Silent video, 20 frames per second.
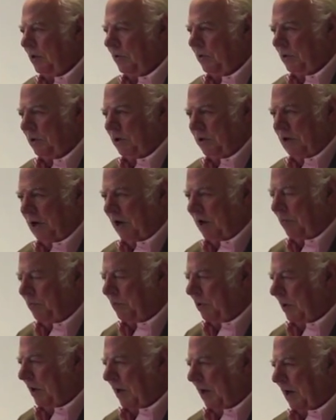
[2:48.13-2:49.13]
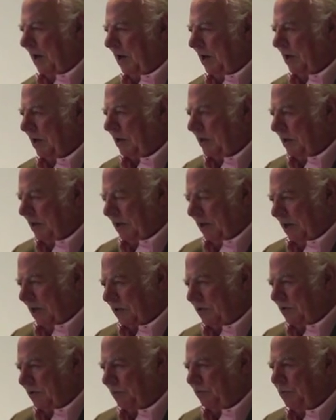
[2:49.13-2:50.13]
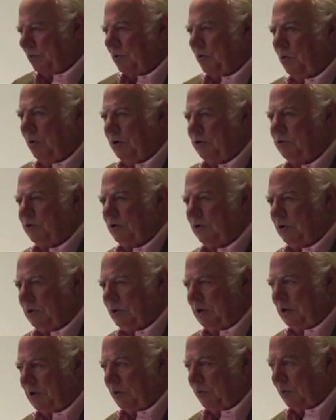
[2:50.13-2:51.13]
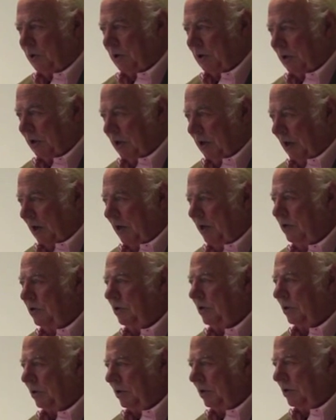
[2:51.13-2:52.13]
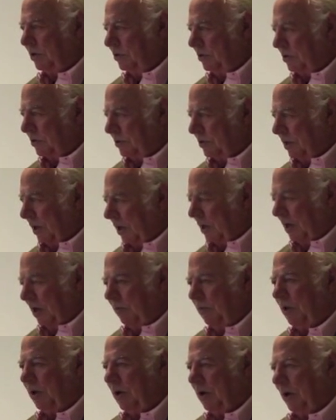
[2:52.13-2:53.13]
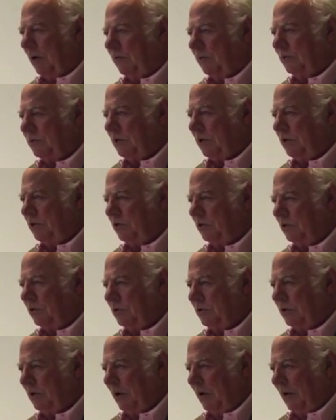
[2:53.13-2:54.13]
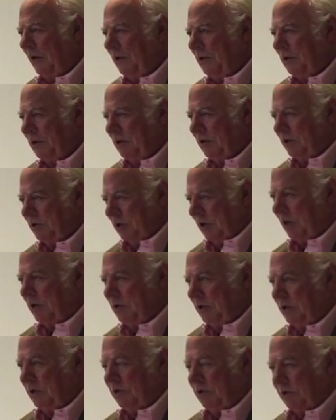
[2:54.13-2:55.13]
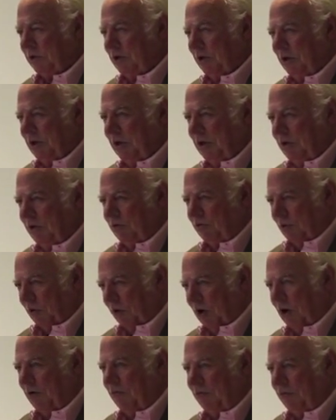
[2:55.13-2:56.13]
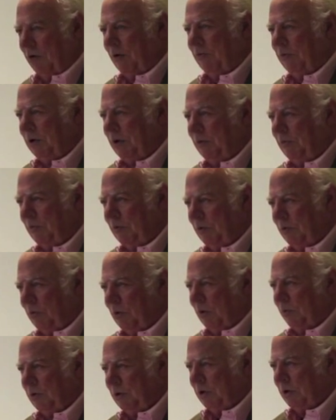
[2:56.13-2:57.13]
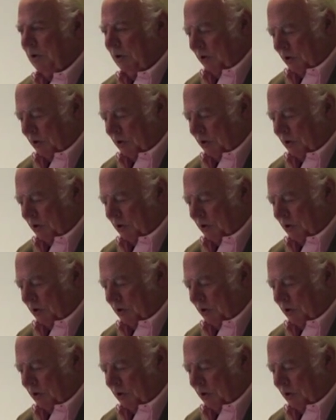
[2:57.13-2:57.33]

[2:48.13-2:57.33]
We did not apply a simple questionnaire. We engaged the leaders in dynamic conversations intended to draw from them what we could